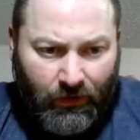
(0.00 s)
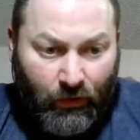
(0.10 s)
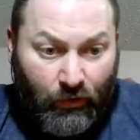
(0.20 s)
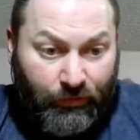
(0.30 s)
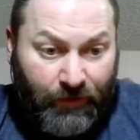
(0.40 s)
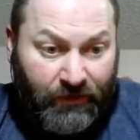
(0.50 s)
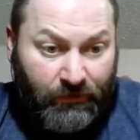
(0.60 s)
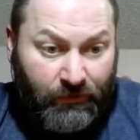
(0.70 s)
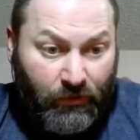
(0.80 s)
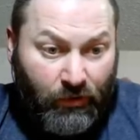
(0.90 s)
Uthman.
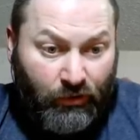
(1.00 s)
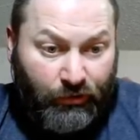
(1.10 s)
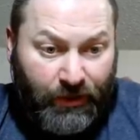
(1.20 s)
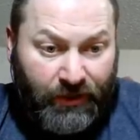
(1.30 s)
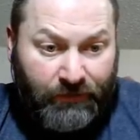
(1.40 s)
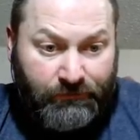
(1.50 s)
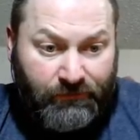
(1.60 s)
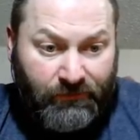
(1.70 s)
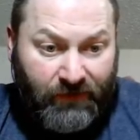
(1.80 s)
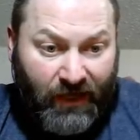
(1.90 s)
Uthman.
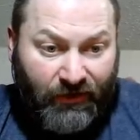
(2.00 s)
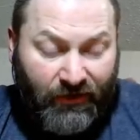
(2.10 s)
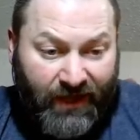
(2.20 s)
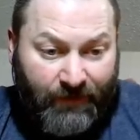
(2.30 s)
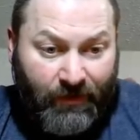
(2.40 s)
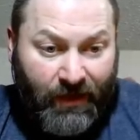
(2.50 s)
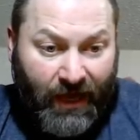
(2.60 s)
I know him.